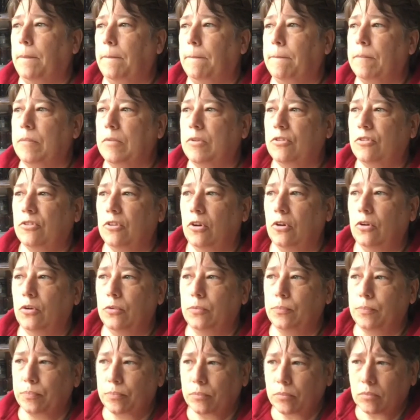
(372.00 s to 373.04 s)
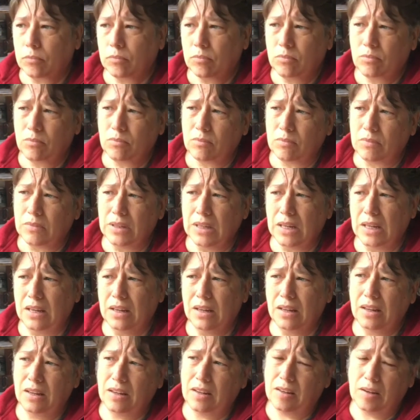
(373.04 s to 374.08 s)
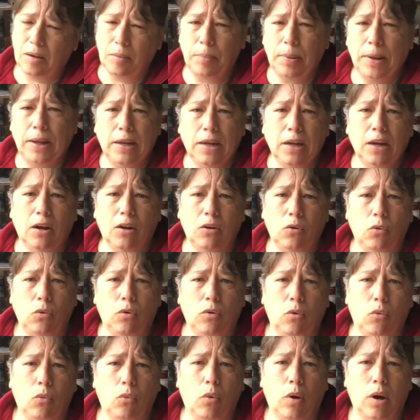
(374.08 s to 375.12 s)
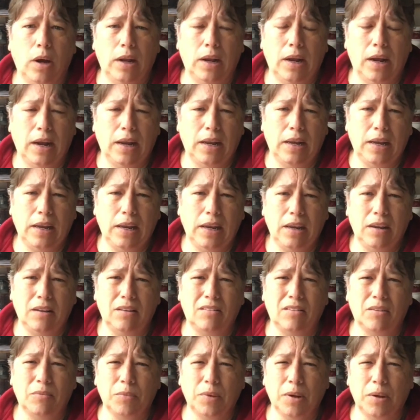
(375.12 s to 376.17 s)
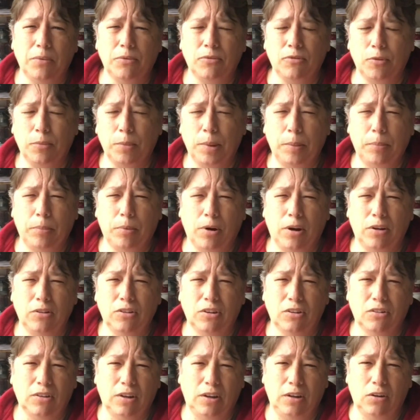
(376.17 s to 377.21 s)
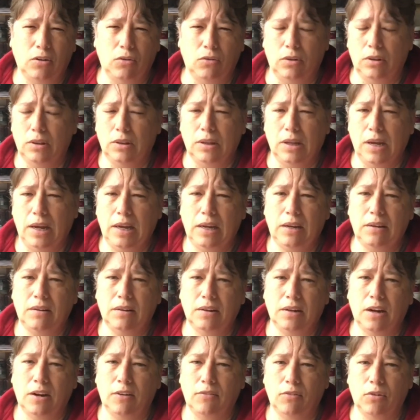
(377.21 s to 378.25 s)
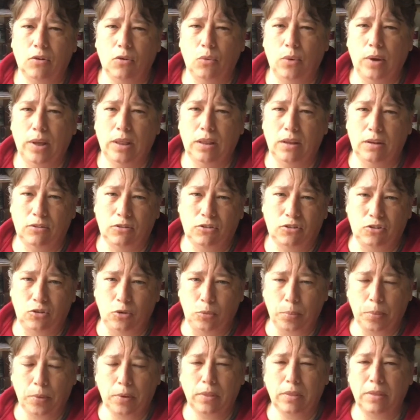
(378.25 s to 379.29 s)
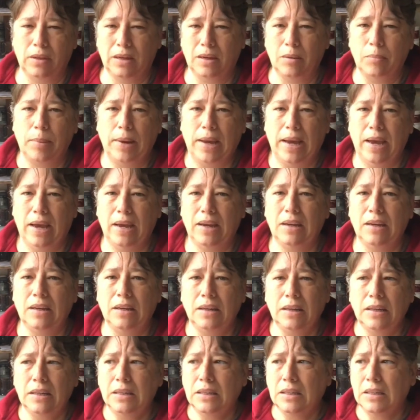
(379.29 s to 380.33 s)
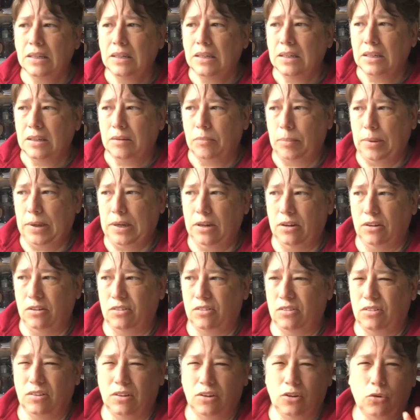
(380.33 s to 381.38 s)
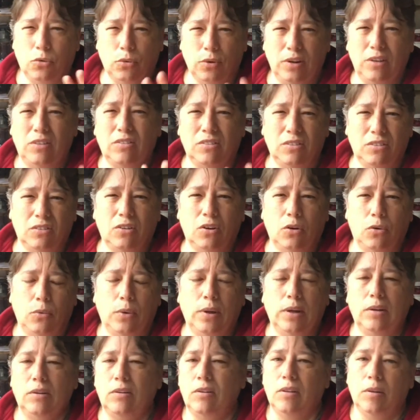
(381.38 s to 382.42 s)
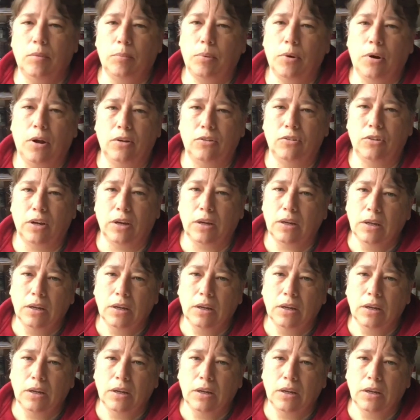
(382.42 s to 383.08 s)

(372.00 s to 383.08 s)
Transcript: So depending on what I need, sometimes for my projects I don't like to cover with a super thick bag because the creases go into the project